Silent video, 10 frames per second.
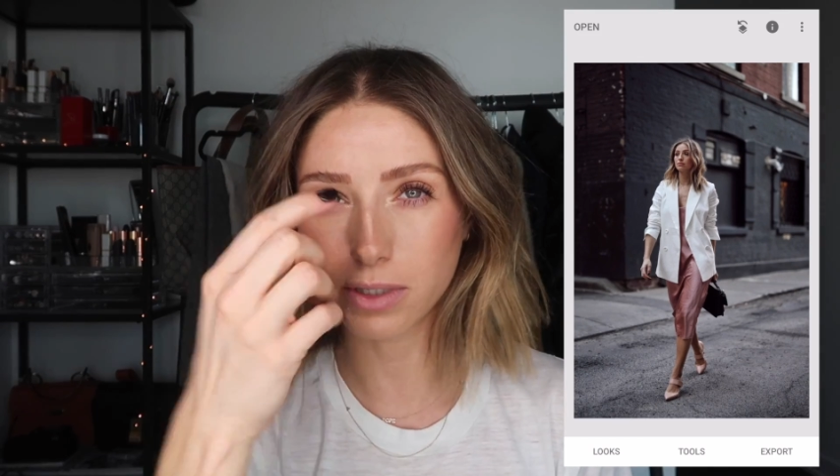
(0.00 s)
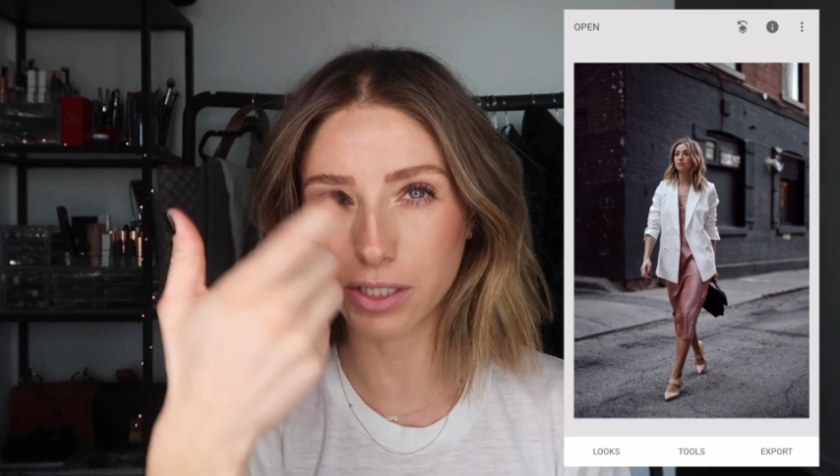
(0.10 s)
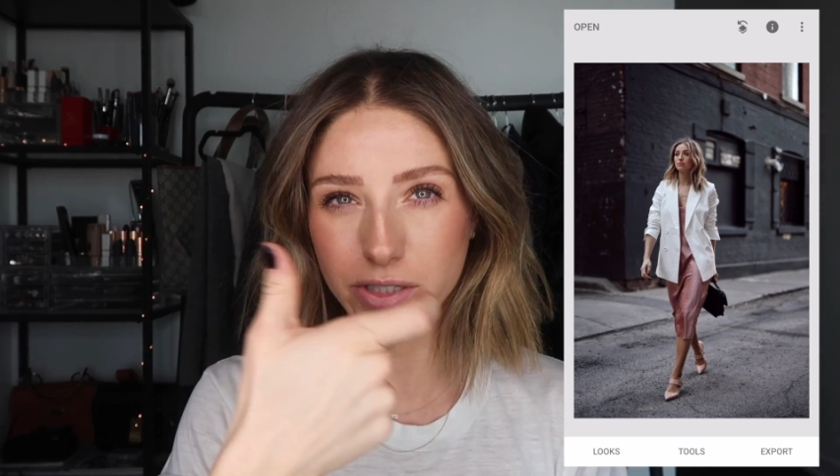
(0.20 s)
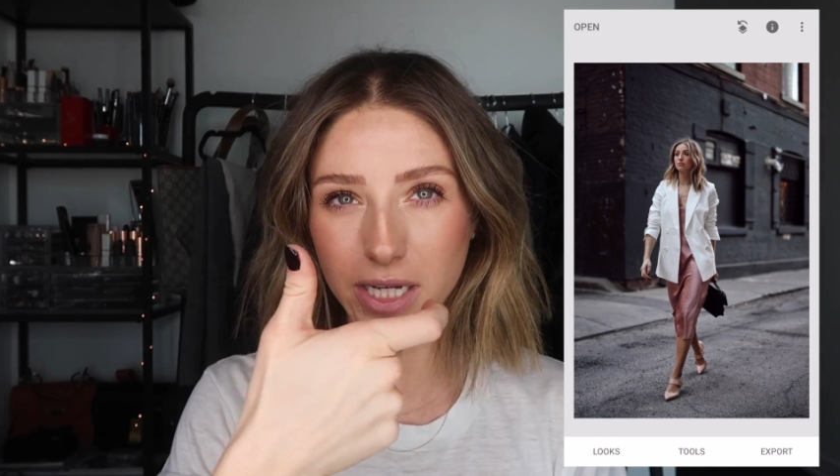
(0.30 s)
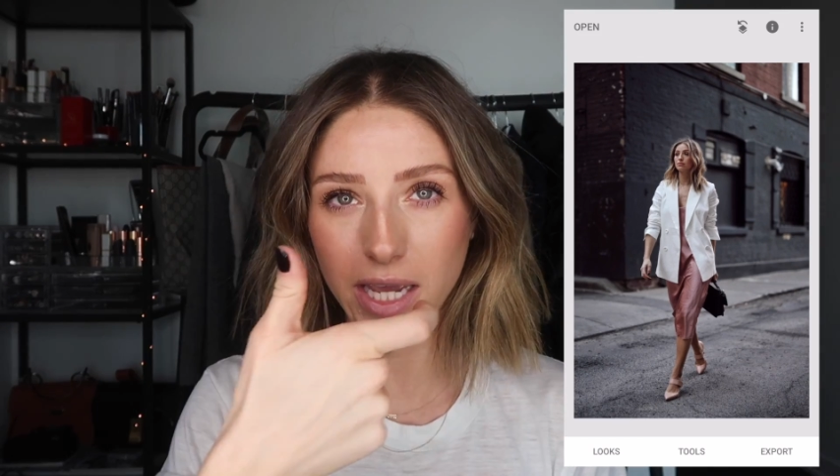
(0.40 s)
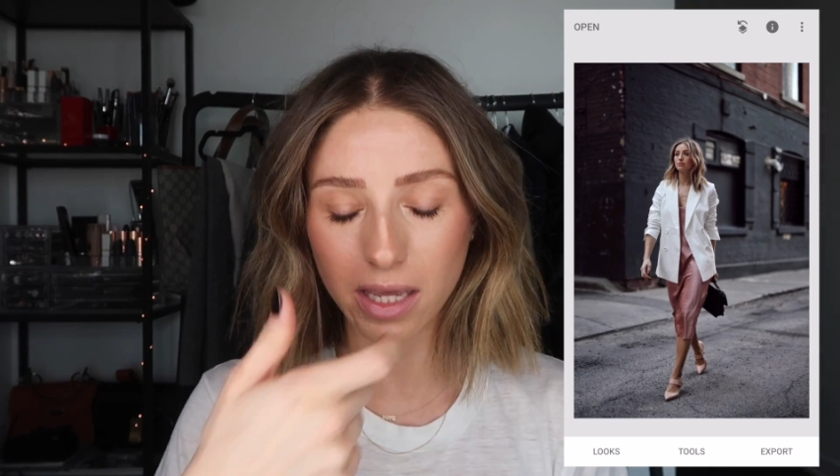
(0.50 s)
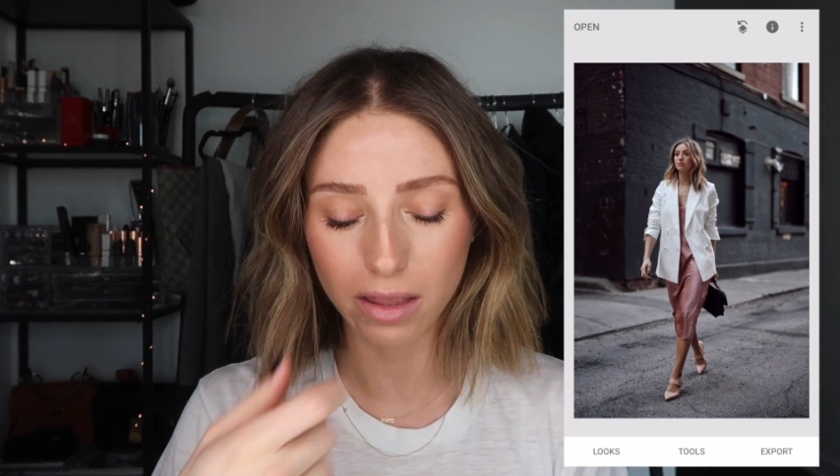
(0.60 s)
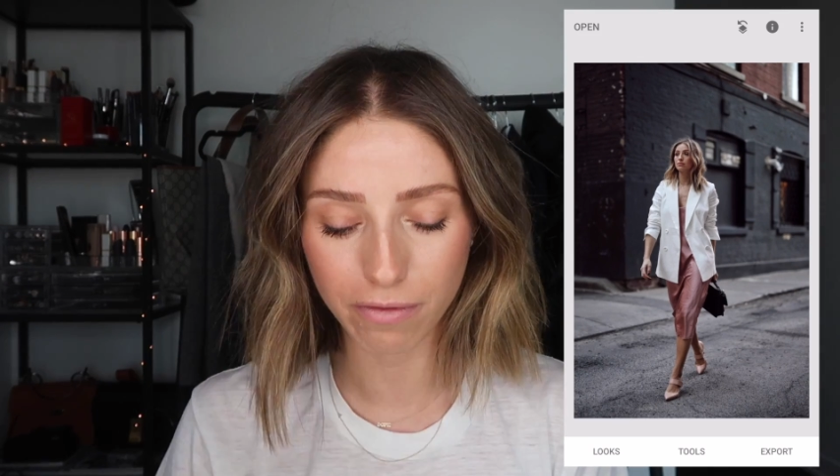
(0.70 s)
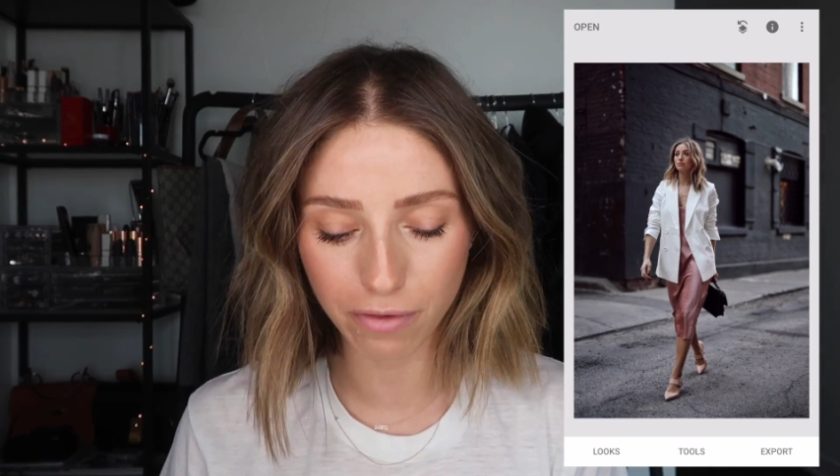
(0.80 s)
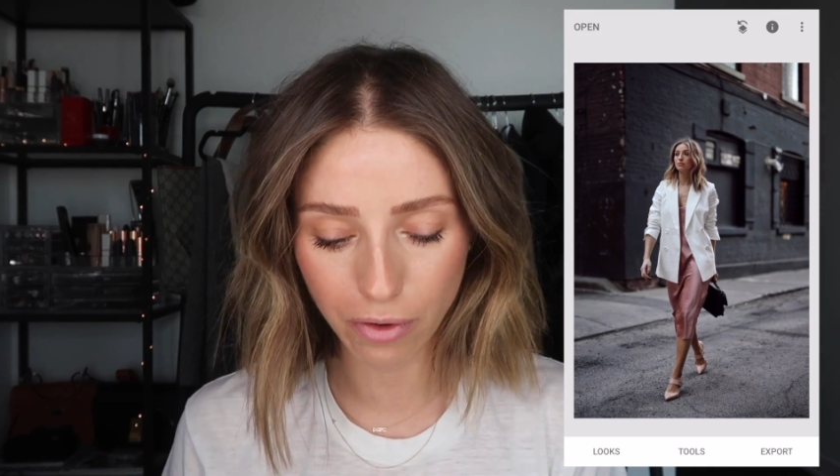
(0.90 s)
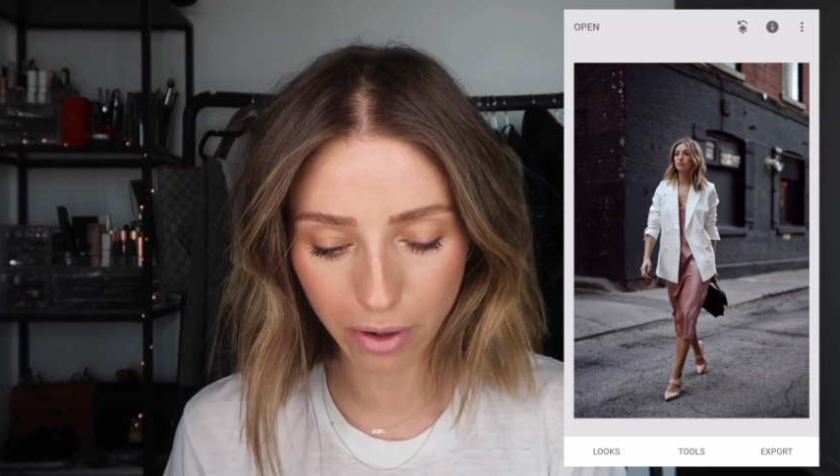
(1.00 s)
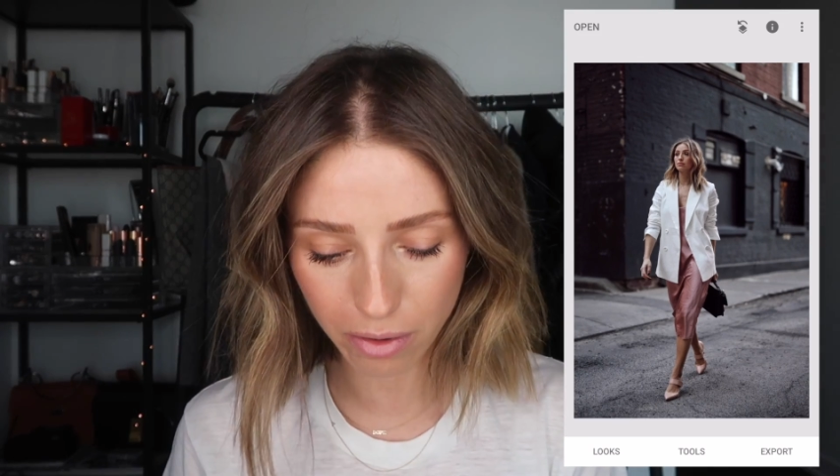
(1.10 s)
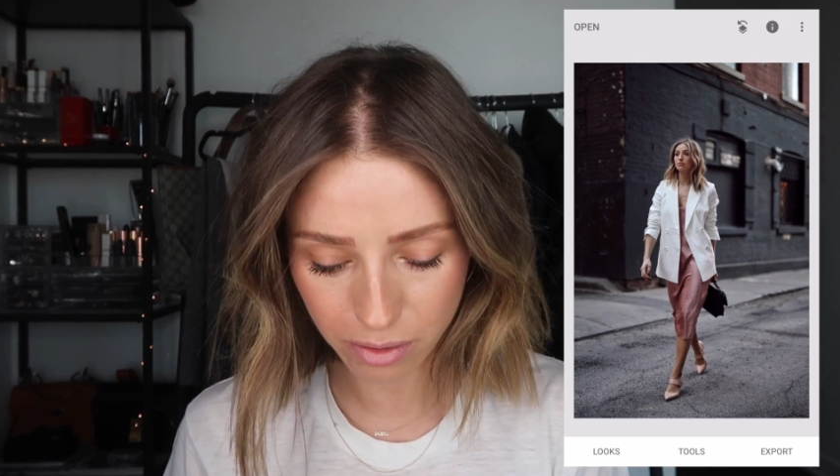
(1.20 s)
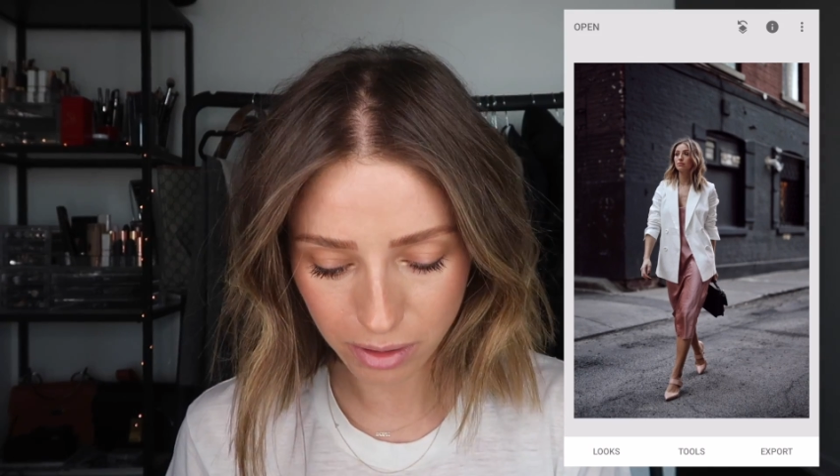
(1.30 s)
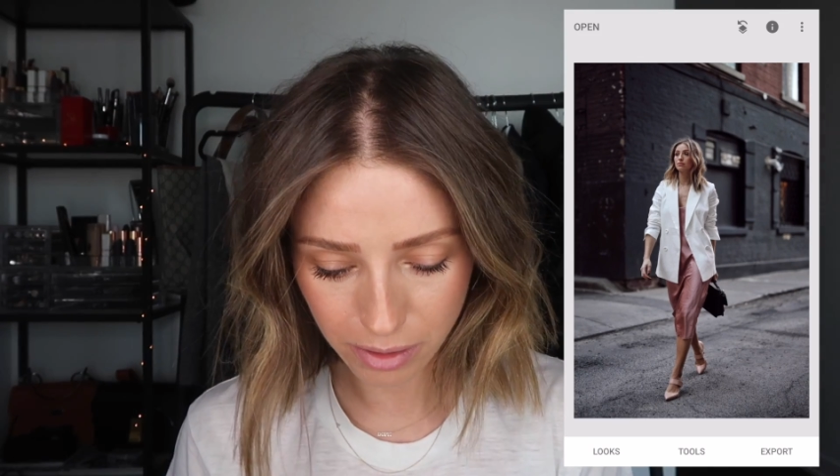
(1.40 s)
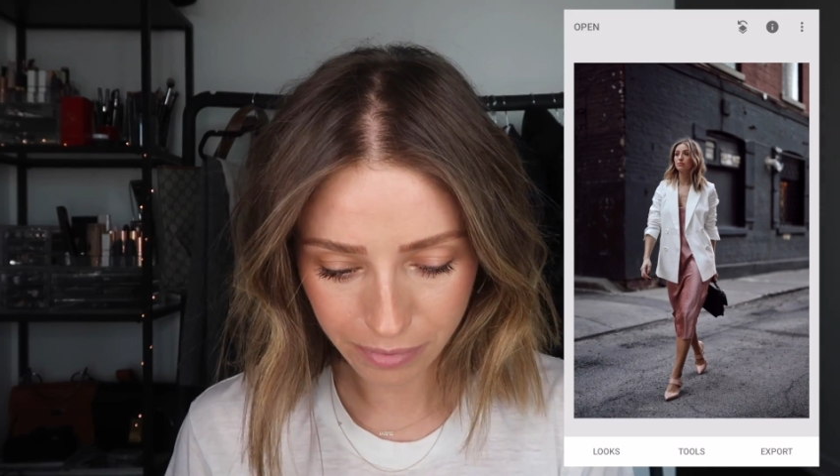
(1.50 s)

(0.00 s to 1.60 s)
when you're taking the photo.